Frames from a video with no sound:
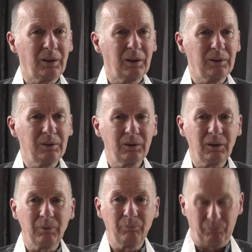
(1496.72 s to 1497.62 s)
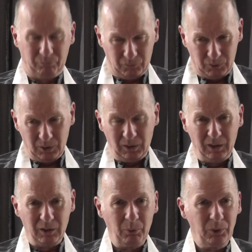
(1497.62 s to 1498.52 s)
And uh,
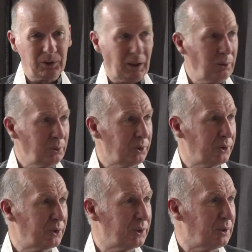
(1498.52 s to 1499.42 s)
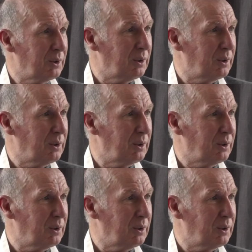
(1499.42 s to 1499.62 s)
everybody tells